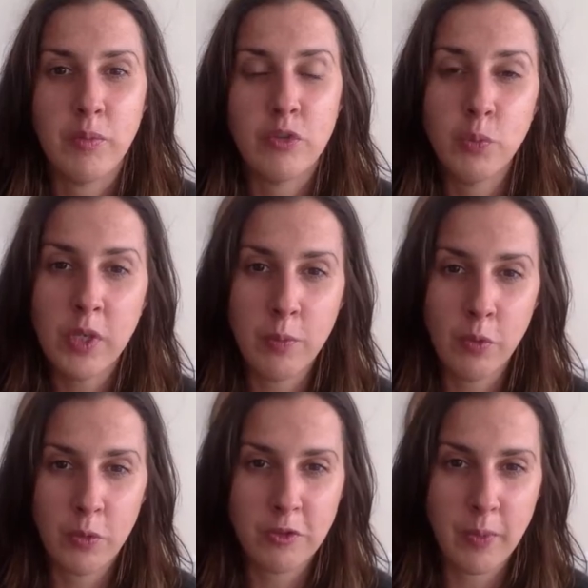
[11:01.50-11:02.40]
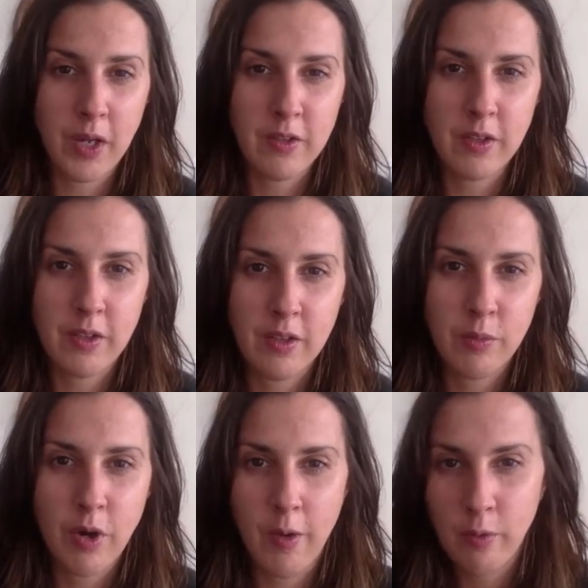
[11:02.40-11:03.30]
2 people responded,
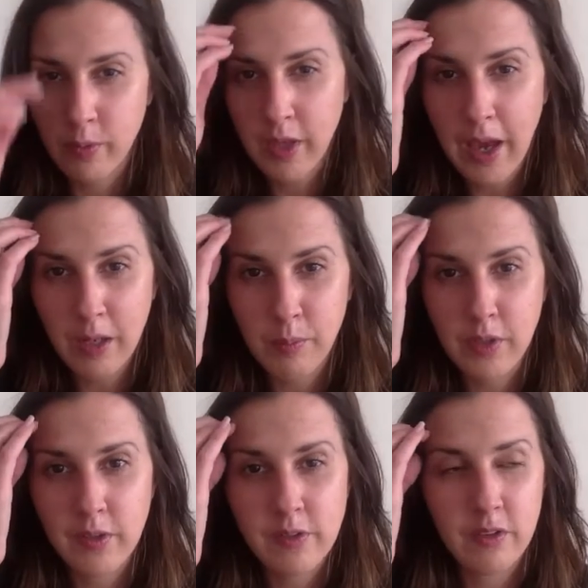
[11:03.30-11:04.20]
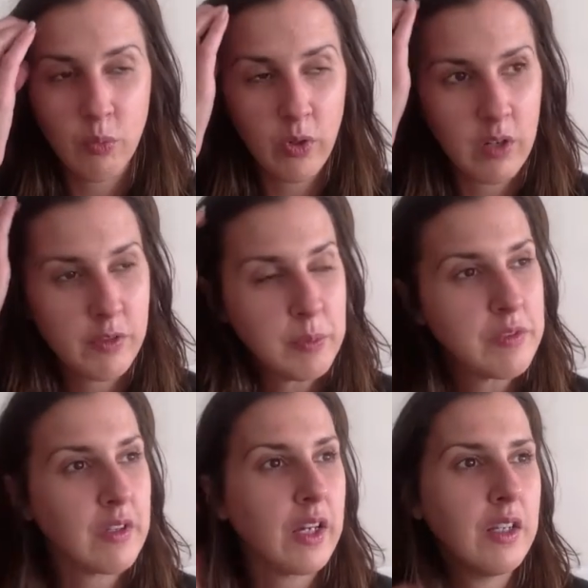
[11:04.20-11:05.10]
probably admins. And one of them
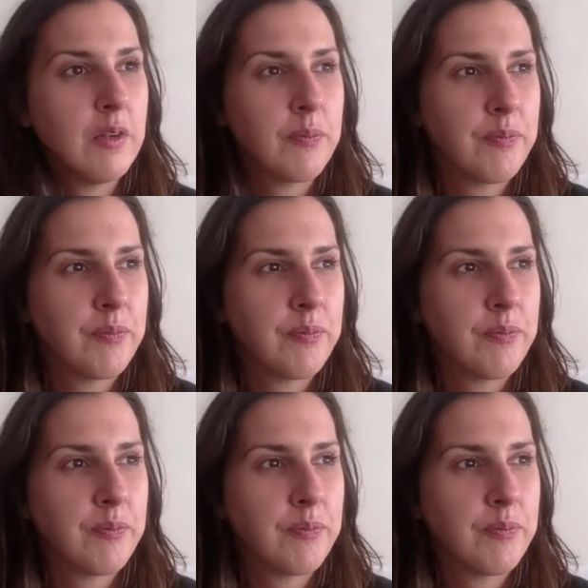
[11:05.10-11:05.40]
said,